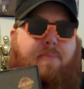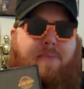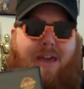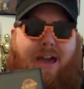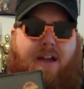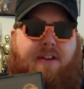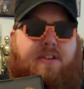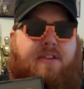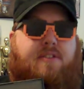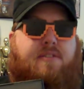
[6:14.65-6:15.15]

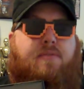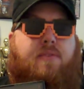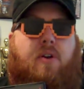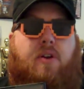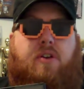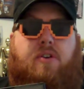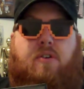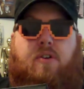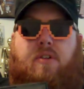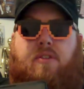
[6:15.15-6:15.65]
The acting is
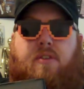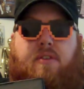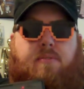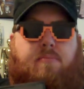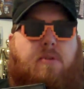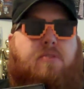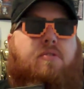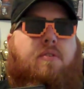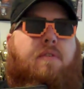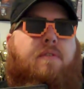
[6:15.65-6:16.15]
very good. The
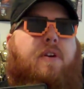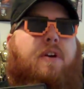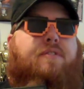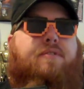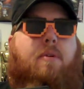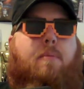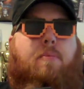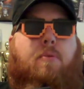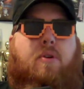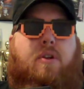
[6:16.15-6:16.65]
special
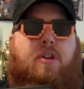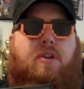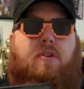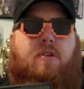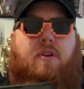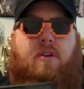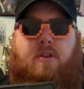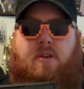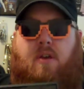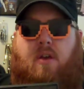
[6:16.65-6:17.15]
effects are pretty
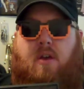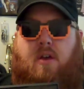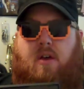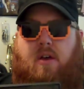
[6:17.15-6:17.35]
good.